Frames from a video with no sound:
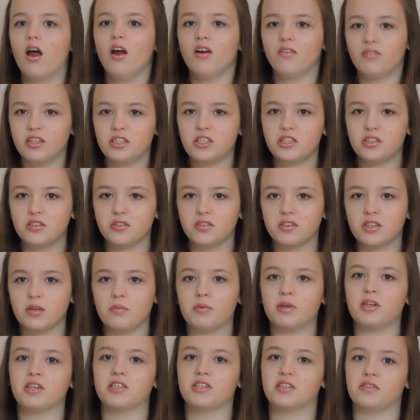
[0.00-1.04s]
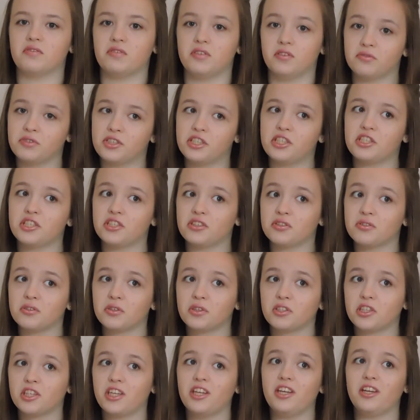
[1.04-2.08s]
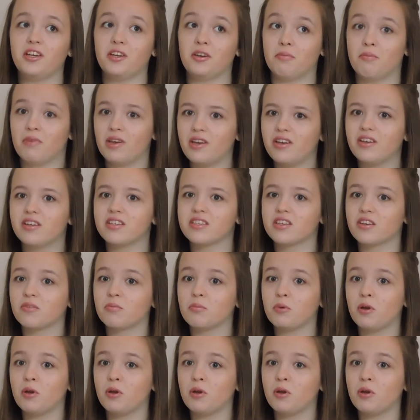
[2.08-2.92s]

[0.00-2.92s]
Rich and ugly, because if you're rich and ugly, you can make yourself